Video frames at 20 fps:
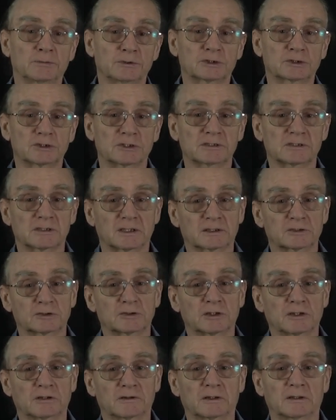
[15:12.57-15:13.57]
which is
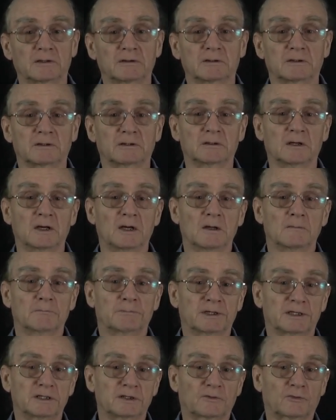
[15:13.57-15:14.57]
actually then the
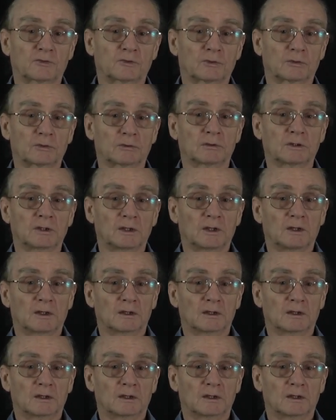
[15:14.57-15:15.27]
base for